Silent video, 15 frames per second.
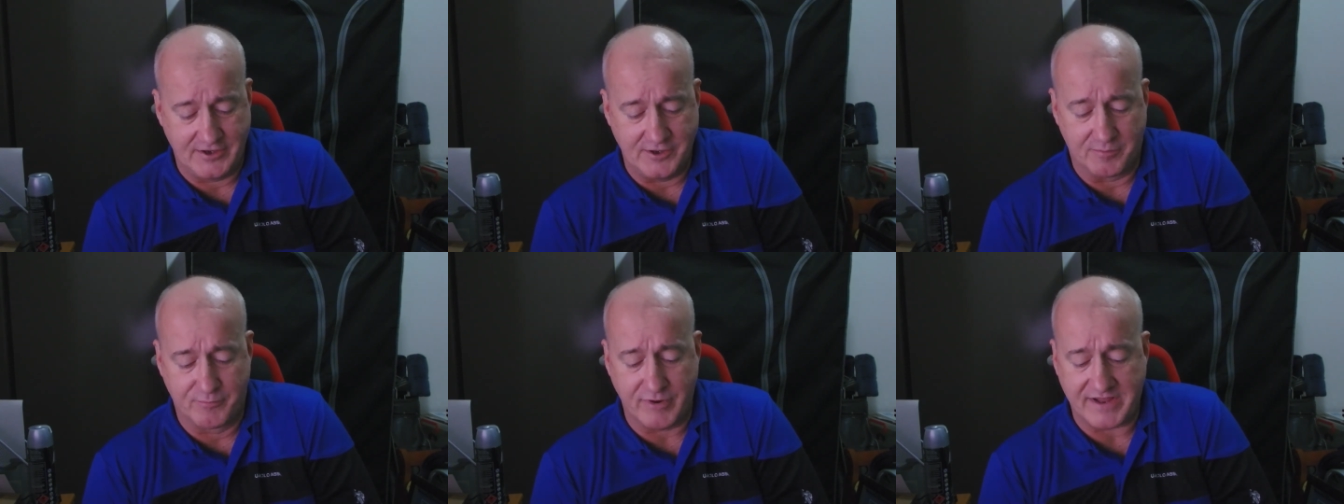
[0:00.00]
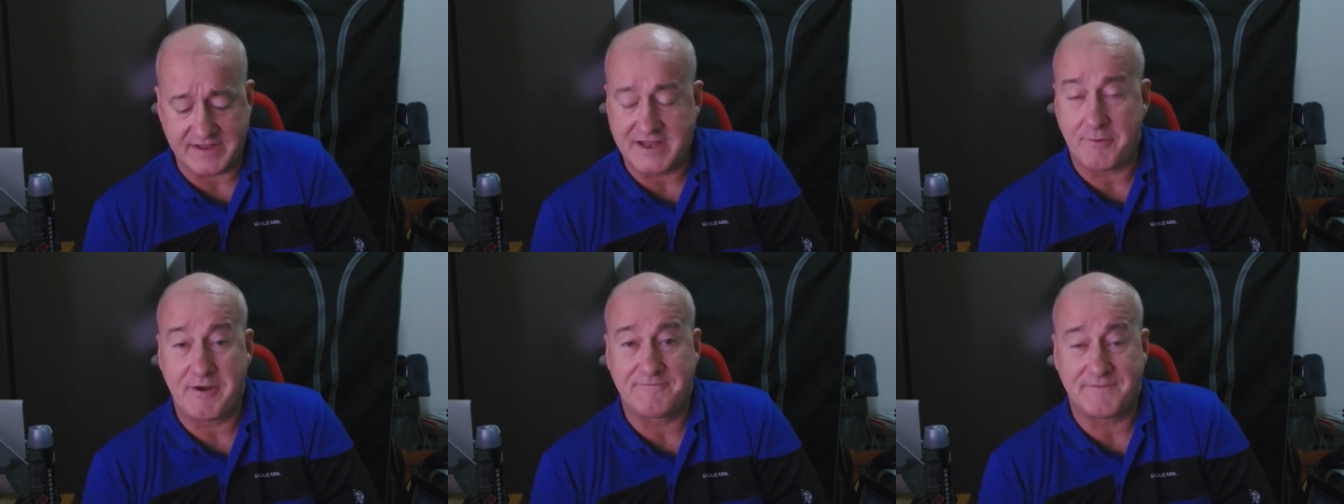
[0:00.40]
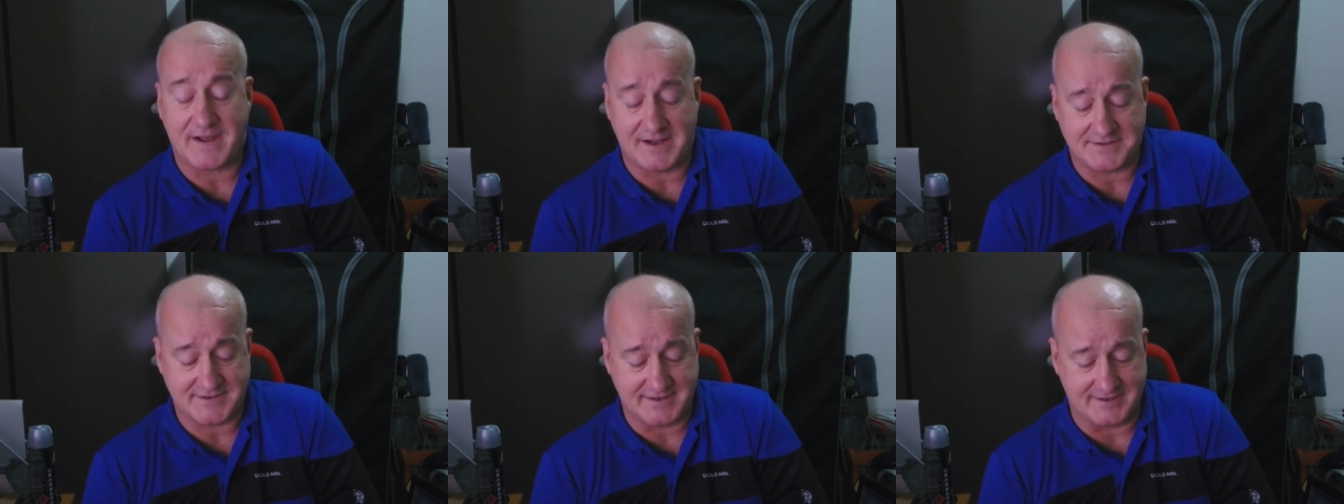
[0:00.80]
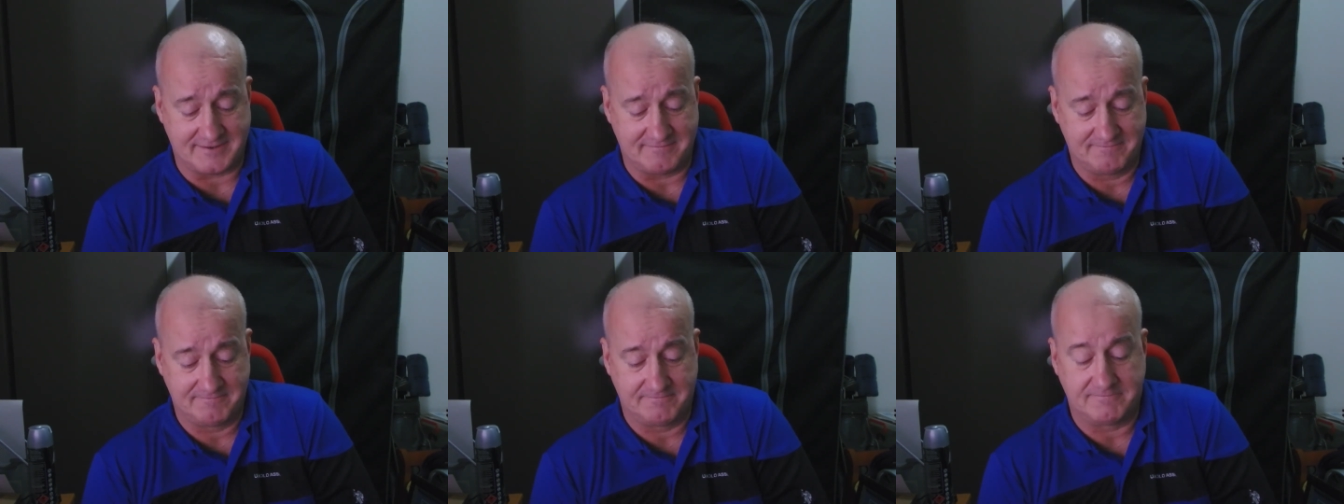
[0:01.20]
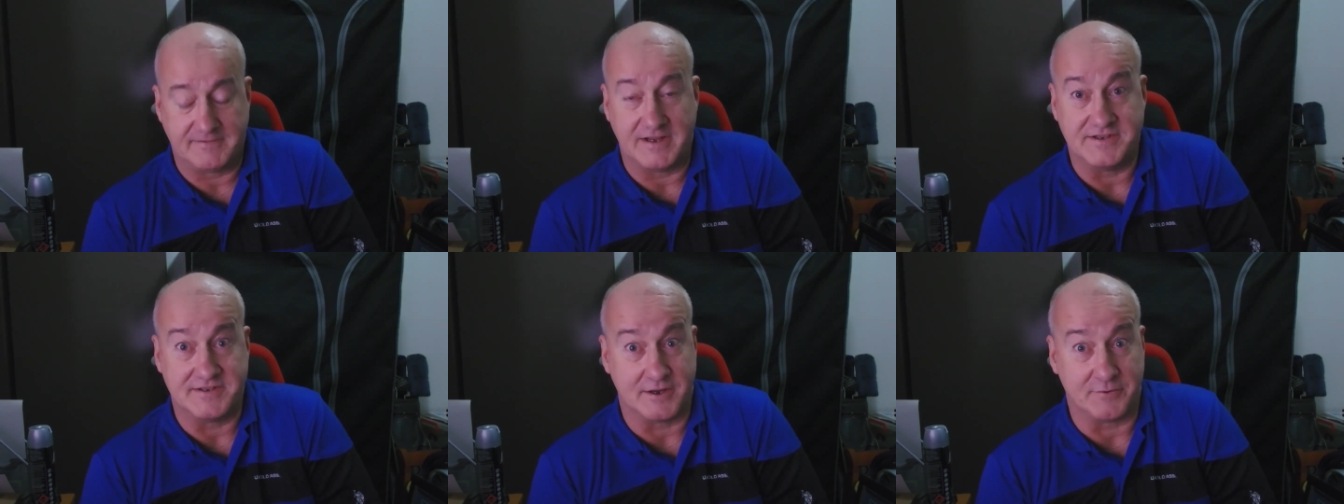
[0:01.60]
your breath going faster,
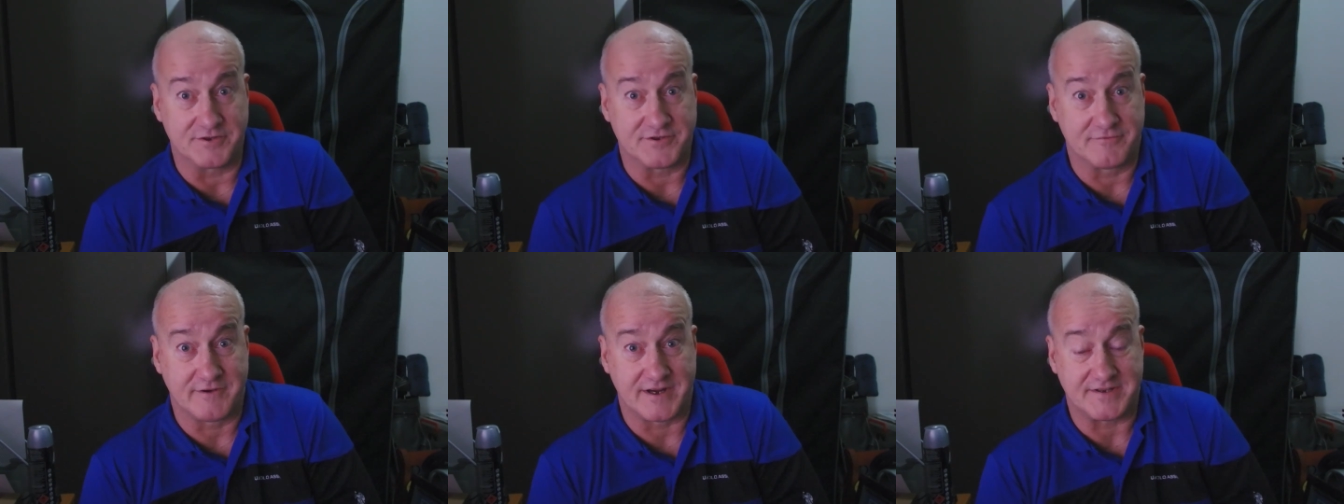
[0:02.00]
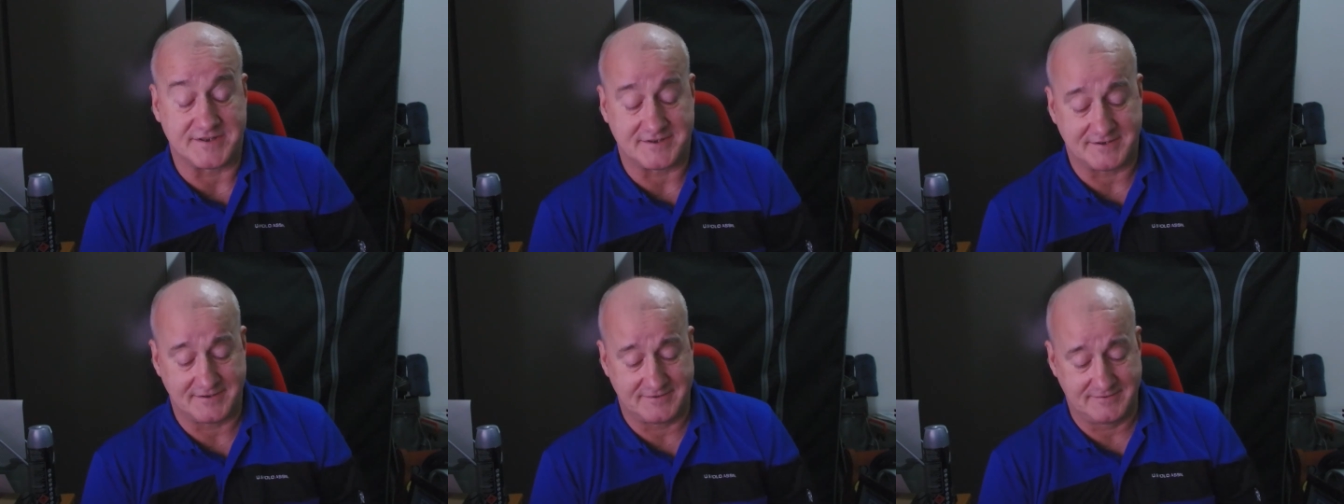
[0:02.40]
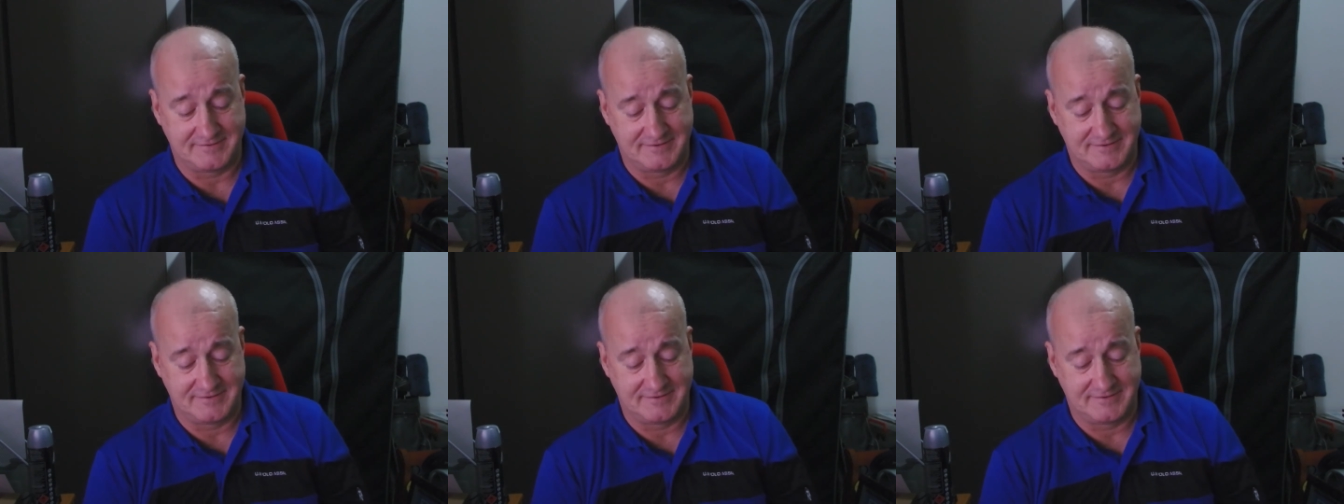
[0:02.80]
as though it's a race.